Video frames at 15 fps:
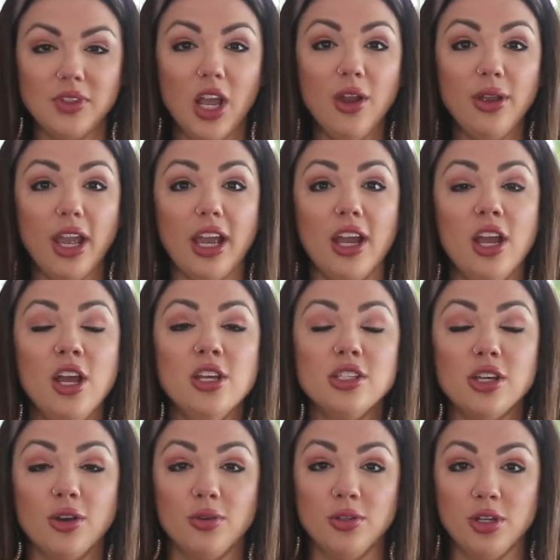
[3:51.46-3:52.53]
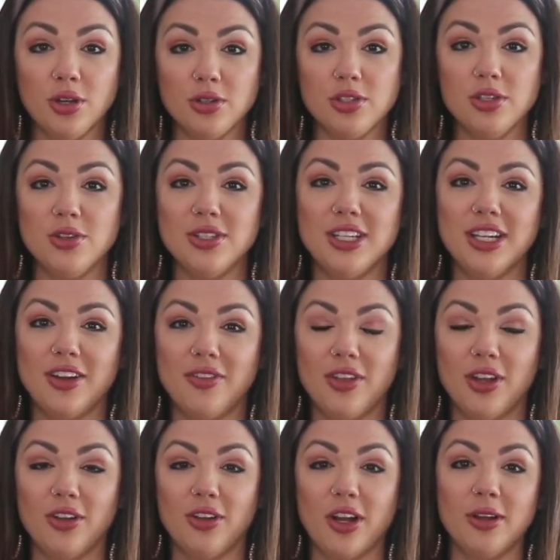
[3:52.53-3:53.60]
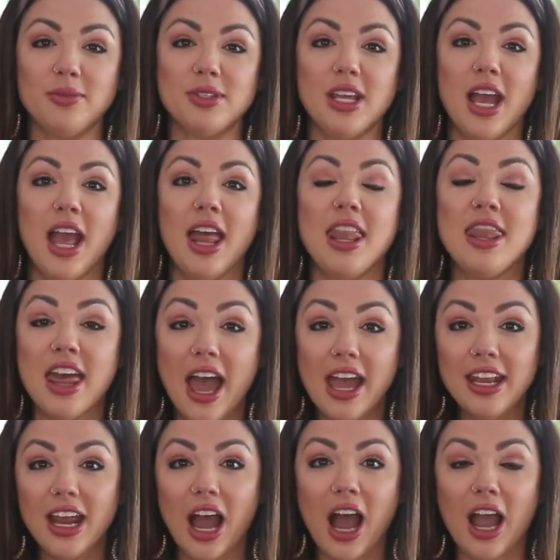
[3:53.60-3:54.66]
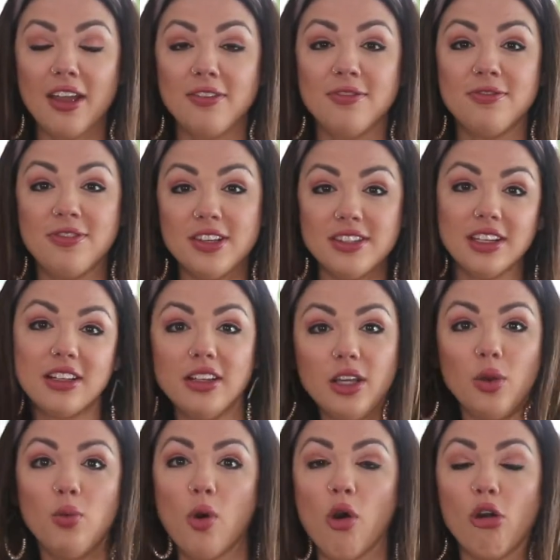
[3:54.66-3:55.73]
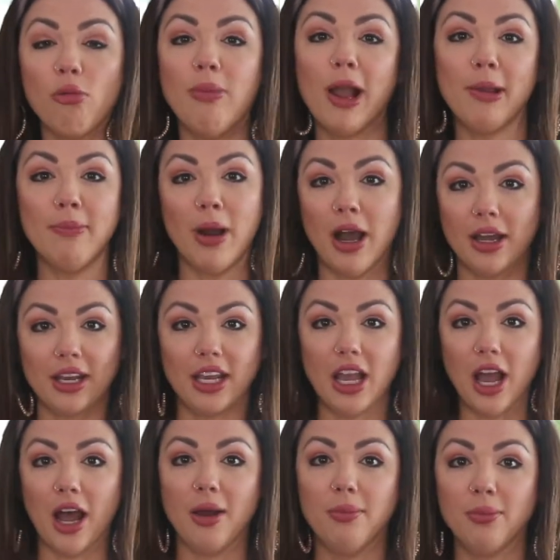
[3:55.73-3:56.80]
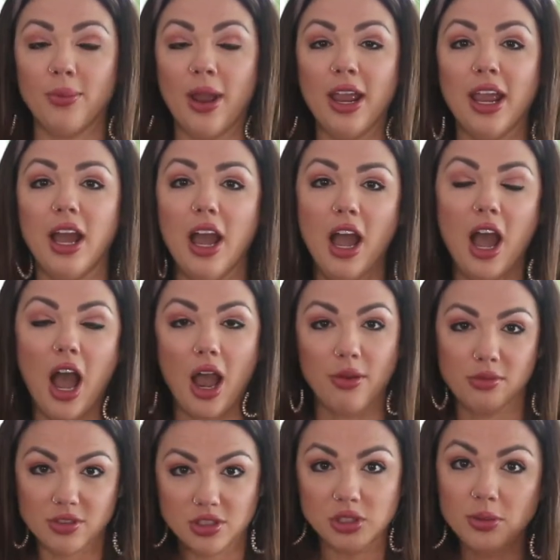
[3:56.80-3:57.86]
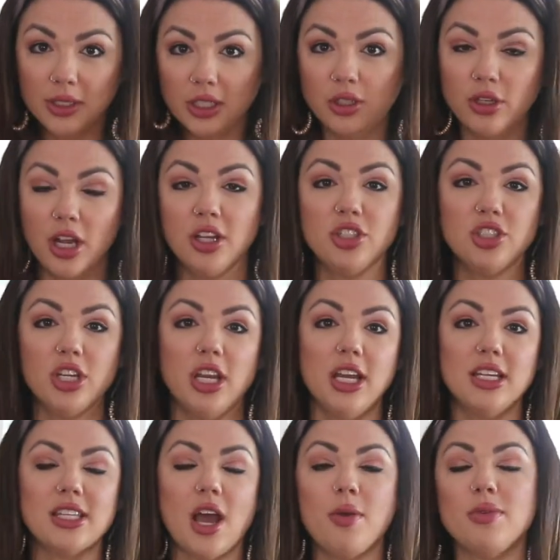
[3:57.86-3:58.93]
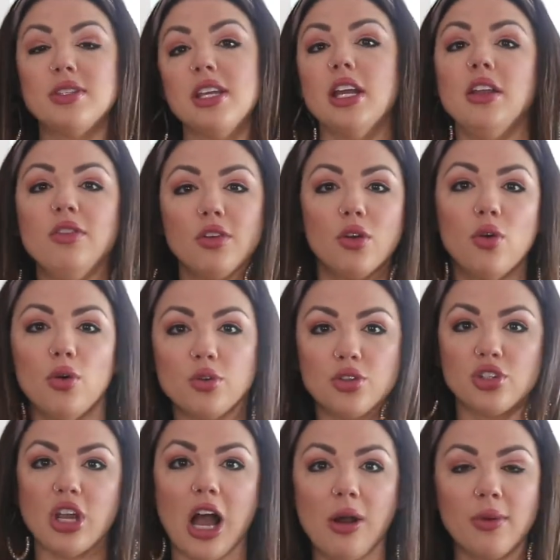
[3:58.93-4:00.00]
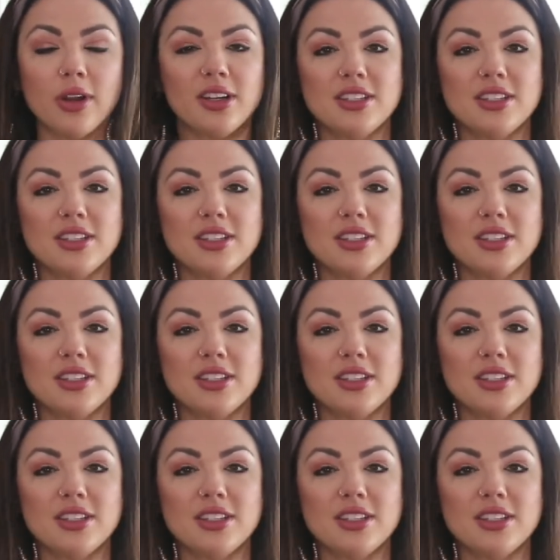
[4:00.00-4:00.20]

Okay, so no snoozing of the alarms. Then I physically woke my body up, right? I was doing crunches, I was in the cold shower,